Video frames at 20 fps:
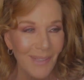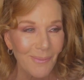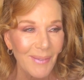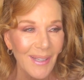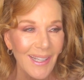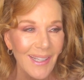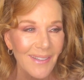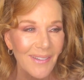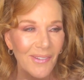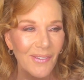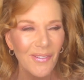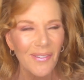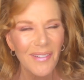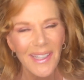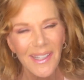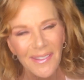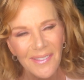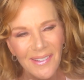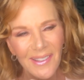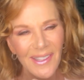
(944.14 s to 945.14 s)
about
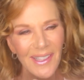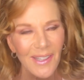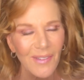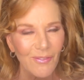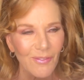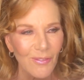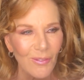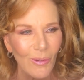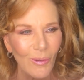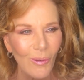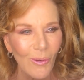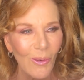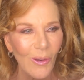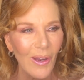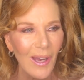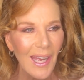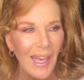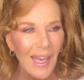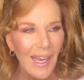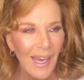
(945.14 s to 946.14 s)

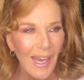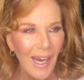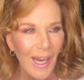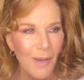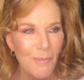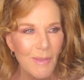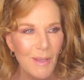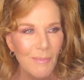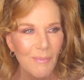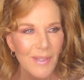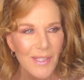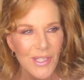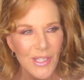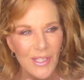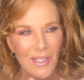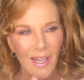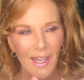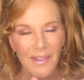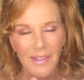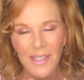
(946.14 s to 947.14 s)
3:34, I remember
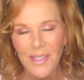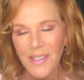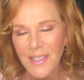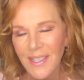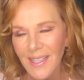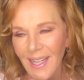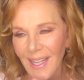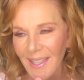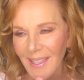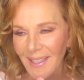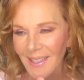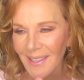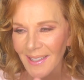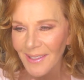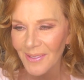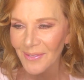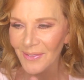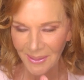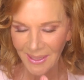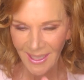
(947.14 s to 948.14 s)
I think she'd had
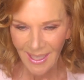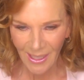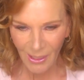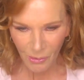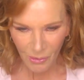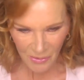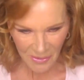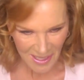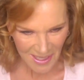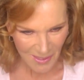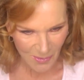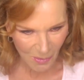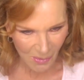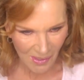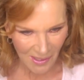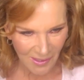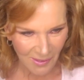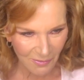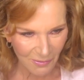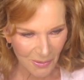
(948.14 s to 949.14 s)
enough. We had all these
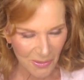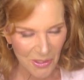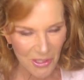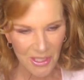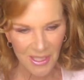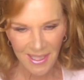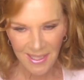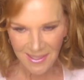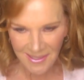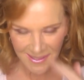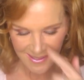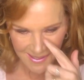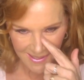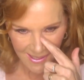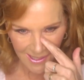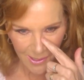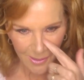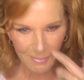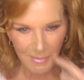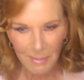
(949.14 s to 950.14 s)
wonderful cheeses, and
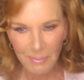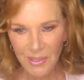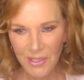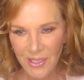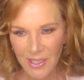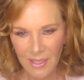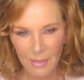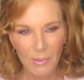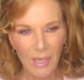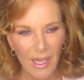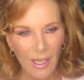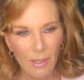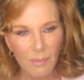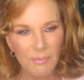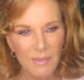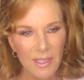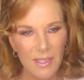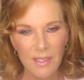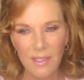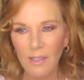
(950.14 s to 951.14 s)
I remember she
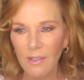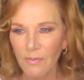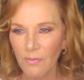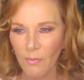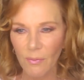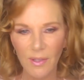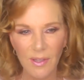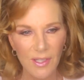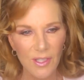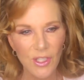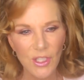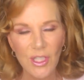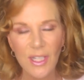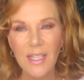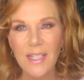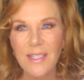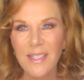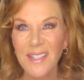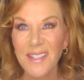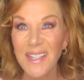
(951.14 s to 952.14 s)
helped herself with the
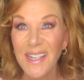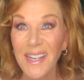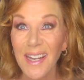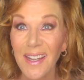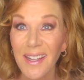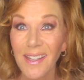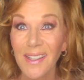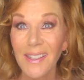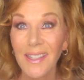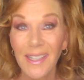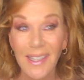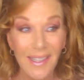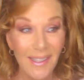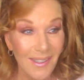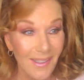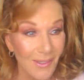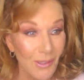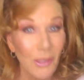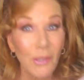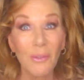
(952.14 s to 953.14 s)
cheeses in
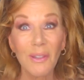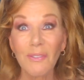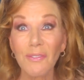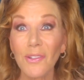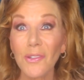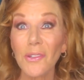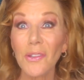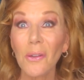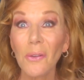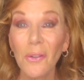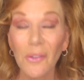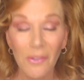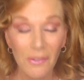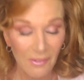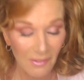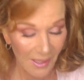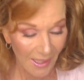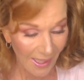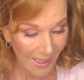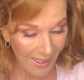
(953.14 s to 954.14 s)
a Louis Vuitton
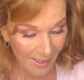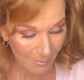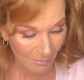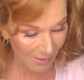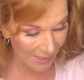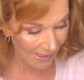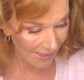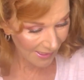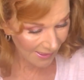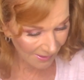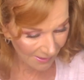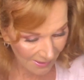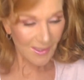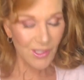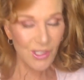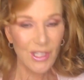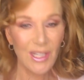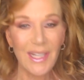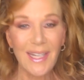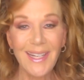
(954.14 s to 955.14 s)
handbag. And
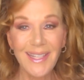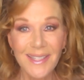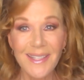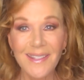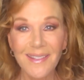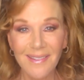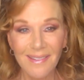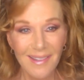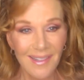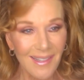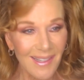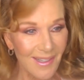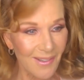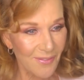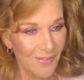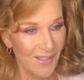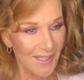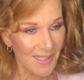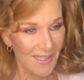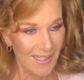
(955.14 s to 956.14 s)
she gets to the
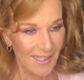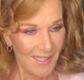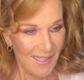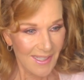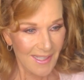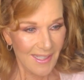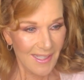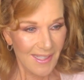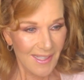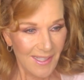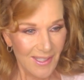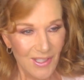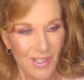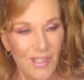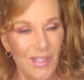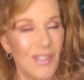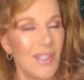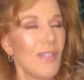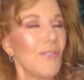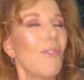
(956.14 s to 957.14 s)
lift, and
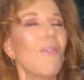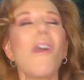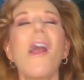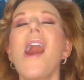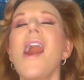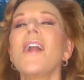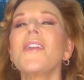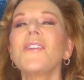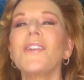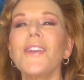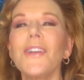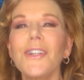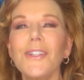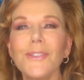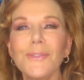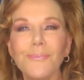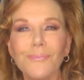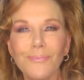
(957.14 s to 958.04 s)
she said, Rhonda,